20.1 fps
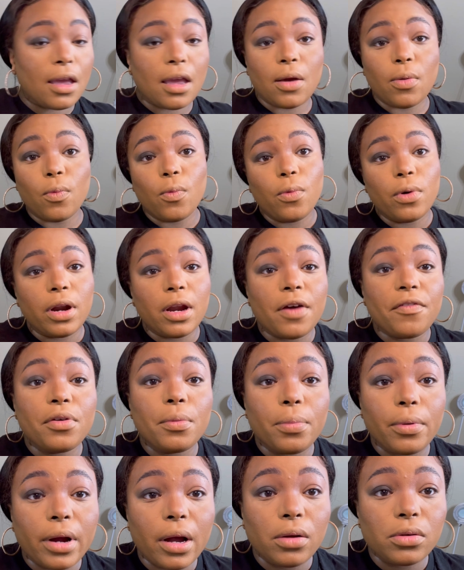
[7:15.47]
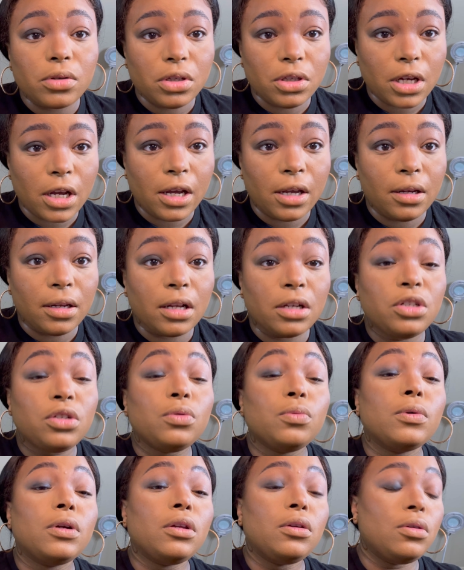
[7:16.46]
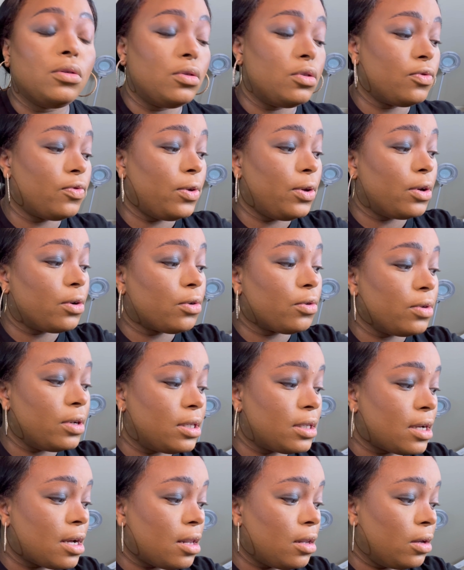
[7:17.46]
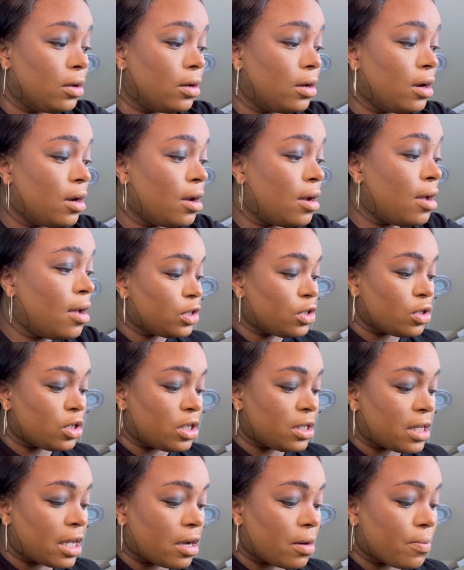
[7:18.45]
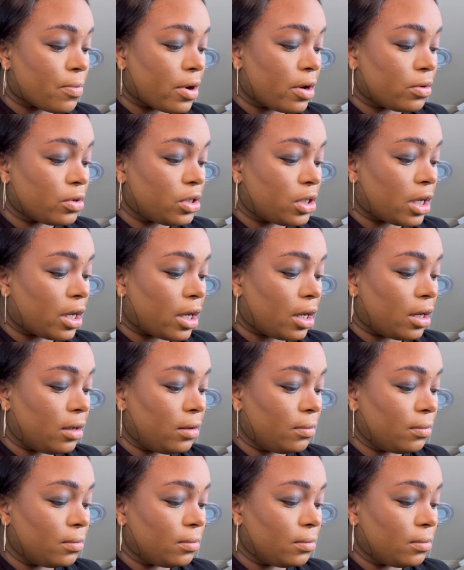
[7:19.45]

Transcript: whatever brown shade that you want to use for your crease color. So just take a brown shade.